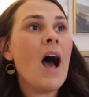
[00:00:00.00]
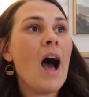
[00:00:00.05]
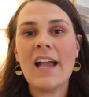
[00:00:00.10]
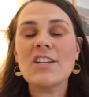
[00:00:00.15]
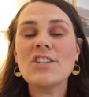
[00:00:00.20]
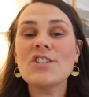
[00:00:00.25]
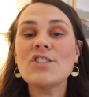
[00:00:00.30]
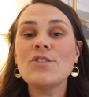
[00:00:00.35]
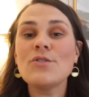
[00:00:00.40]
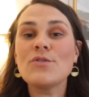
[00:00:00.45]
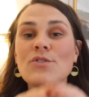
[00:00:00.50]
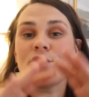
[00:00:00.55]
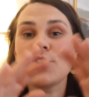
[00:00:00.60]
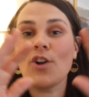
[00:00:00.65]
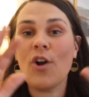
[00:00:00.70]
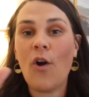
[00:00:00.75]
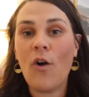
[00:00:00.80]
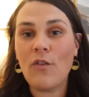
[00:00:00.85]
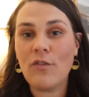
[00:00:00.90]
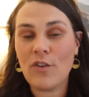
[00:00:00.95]
I just used
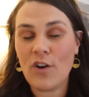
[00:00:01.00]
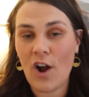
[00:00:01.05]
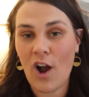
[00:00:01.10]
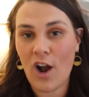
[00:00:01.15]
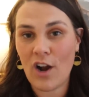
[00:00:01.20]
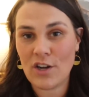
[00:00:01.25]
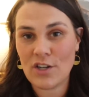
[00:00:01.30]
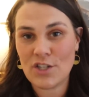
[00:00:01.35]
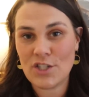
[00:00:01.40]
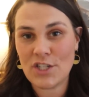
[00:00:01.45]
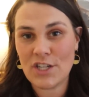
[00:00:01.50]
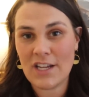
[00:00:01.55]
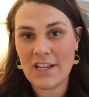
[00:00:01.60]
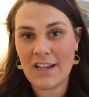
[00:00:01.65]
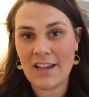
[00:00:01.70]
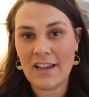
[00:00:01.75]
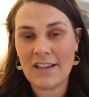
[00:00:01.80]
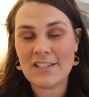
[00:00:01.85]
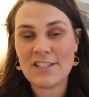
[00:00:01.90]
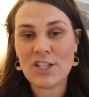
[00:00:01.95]
her
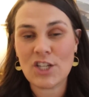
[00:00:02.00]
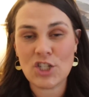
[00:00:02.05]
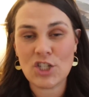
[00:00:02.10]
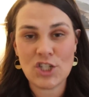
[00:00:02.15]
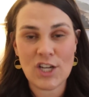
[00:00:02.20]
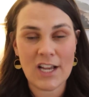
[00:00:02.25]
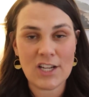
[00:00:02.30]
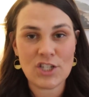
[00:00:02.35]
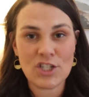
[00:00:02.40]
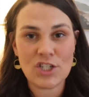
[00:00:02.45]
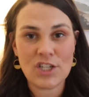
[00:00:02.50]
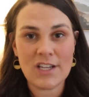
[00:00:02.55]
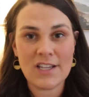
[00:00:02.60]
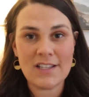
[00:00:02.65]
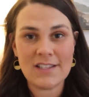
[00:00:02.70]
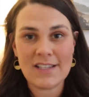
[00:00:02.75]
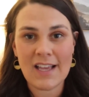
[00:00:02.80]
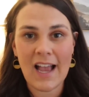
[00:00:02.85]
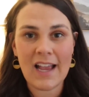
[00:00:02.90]
overarching suggestions.